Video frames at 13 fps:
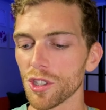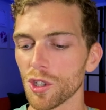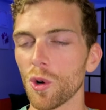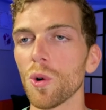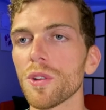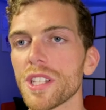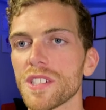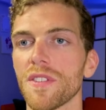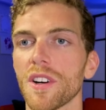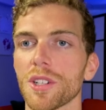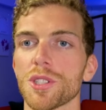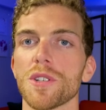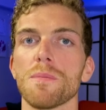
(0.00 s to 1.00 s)
to call this
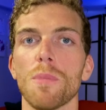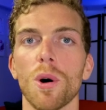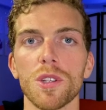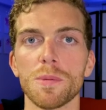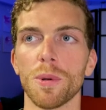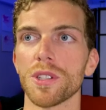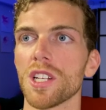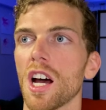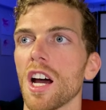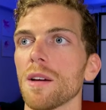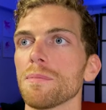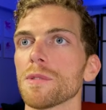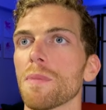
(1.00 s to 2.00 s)
function multiple
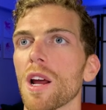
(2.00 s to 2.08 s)
times,